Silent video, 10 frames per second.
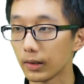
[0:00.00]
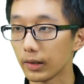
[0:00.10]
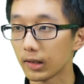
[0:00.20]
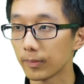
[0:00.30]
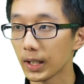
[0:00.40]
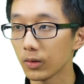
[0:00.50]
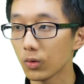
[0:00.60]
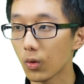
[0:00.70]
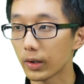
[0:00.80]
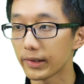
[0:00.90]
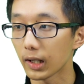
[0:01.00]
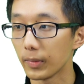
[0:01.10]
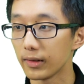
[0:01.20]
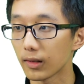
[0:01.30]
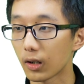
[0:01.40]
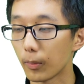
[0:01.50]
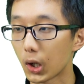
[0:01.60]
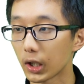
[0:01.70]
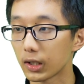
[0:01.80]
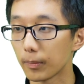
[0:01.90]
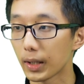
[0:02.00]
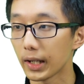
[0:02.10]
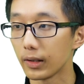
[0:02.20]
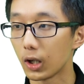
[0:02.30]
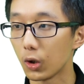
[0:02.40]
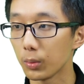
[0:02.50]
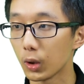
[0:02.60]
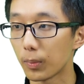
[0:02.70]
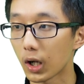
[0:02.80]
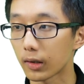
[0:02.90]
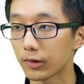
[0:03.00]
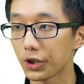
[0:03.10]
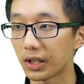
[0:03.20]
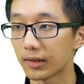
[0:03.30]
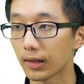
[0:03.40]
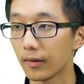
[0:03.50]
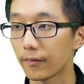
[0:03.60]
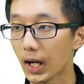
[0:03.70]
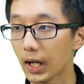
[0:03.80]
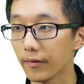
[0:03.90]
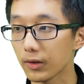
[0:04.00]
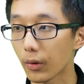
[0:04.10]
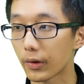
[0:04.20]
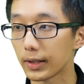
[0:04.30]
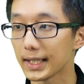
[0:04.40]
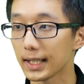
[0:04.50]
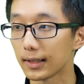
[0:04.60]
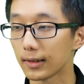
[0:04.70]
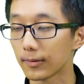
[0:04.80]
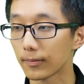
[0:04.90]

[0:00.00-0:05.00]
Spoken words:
Spinal cord segments are marked by the homeobox genes 5 to 13.